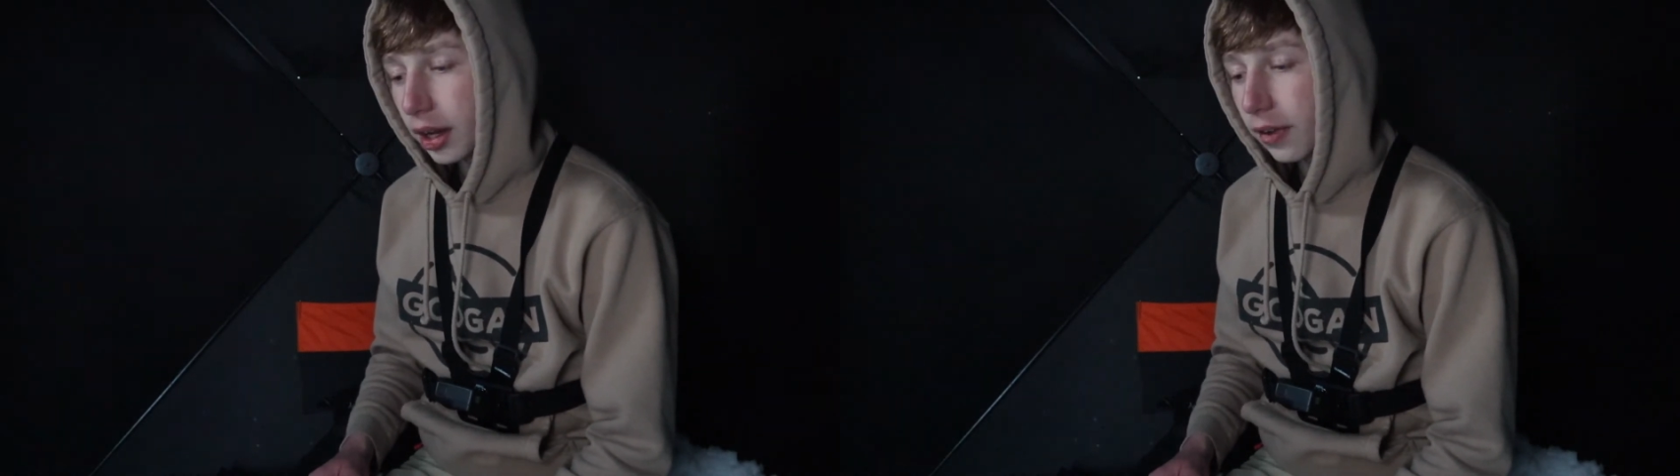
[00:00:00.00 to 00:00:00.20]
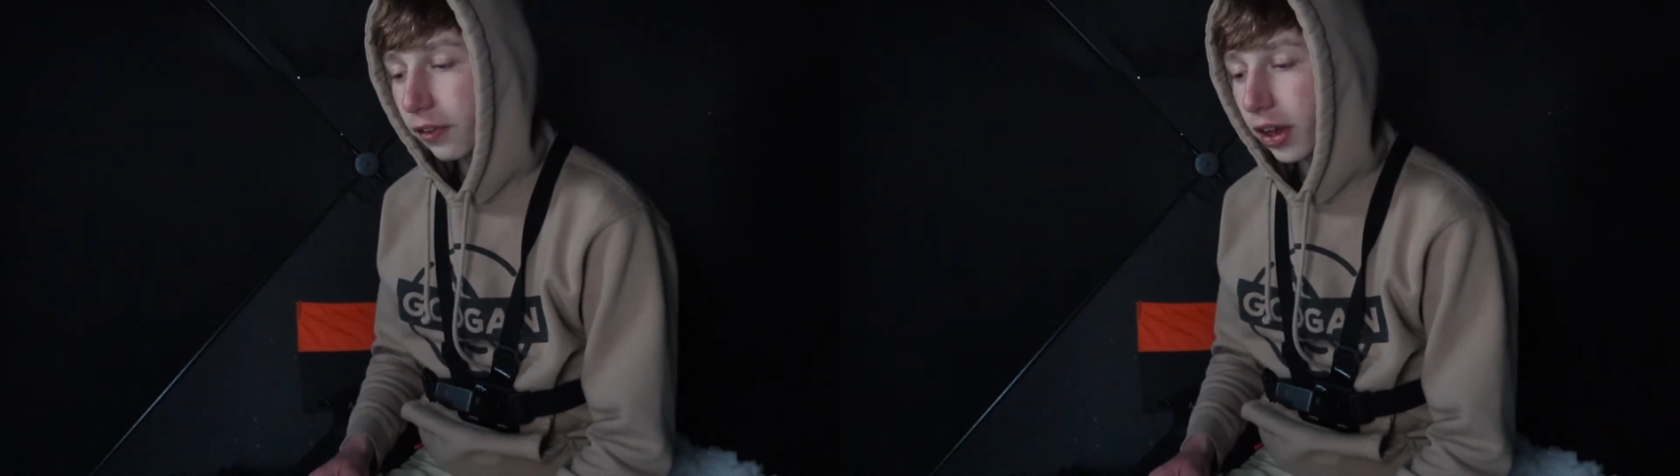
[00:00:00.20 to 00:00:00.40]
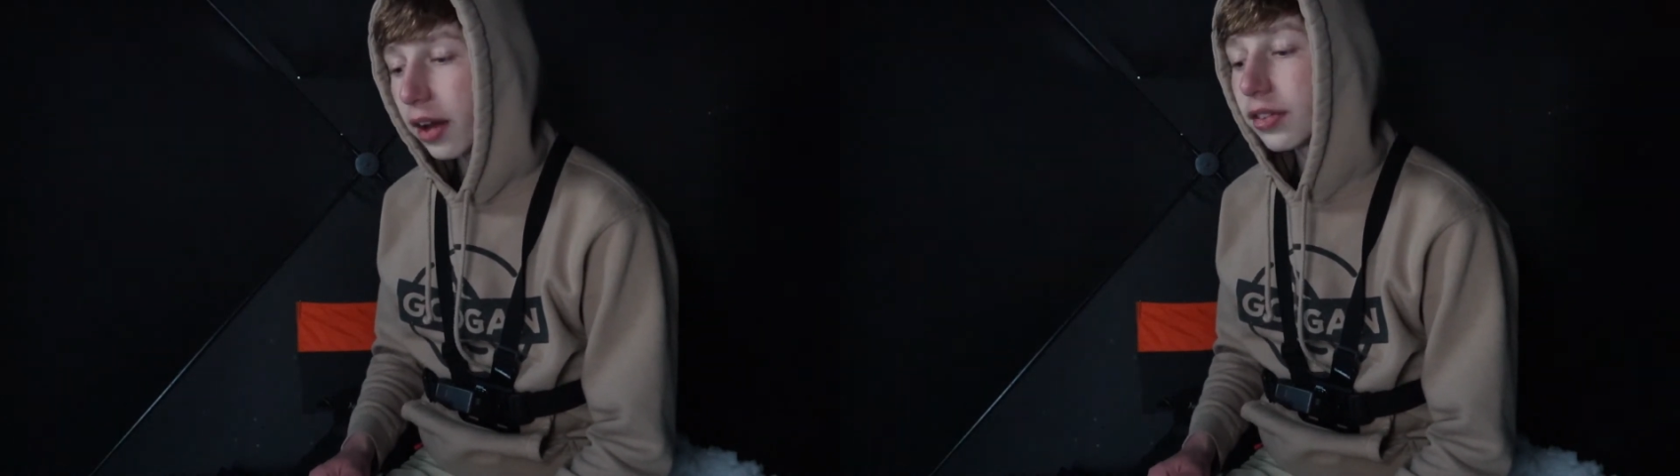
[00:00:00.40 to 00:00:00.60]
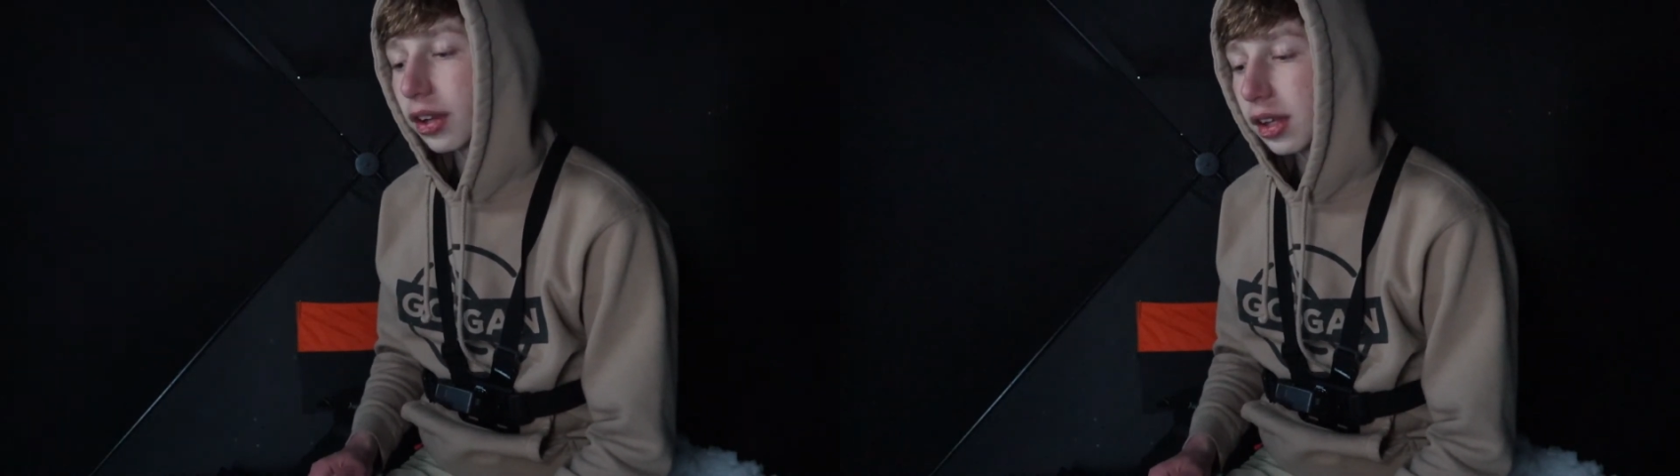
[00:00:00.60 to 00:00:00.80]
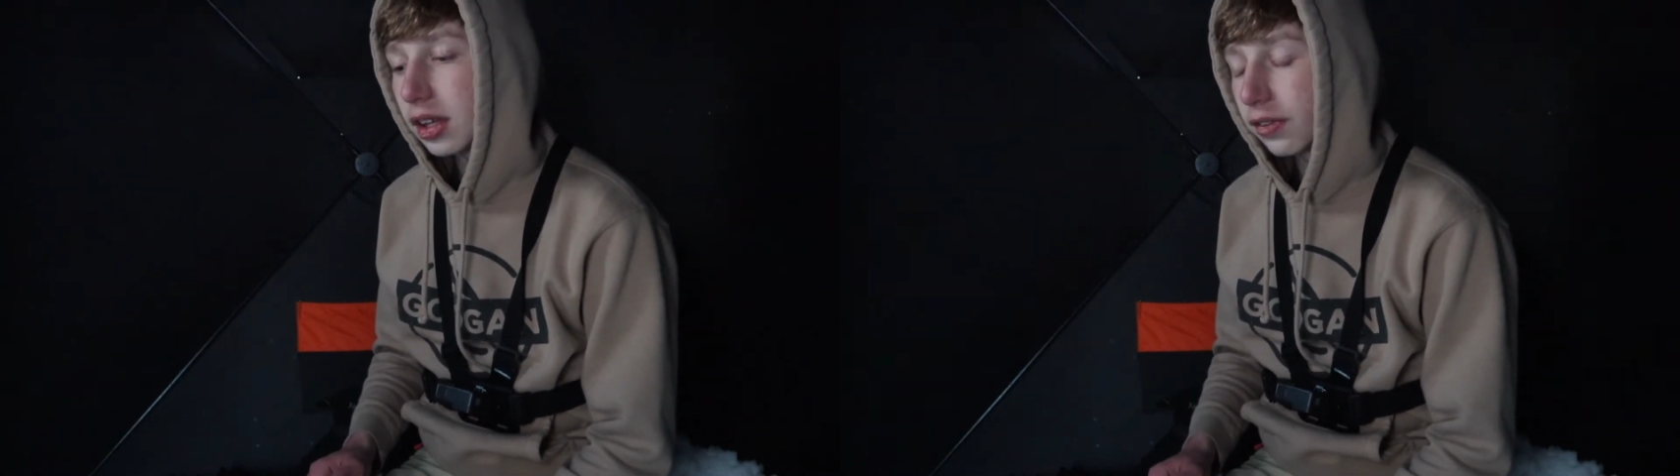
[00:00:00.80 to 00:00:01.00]
I definitely have to
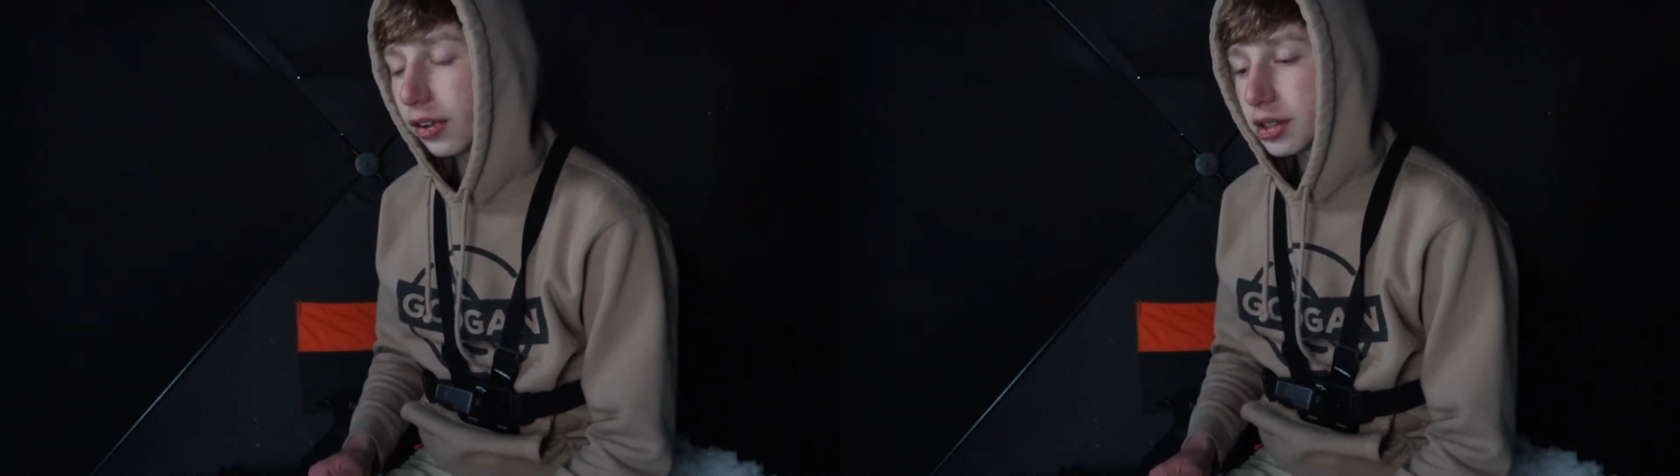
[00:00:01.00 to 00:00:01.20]
leave.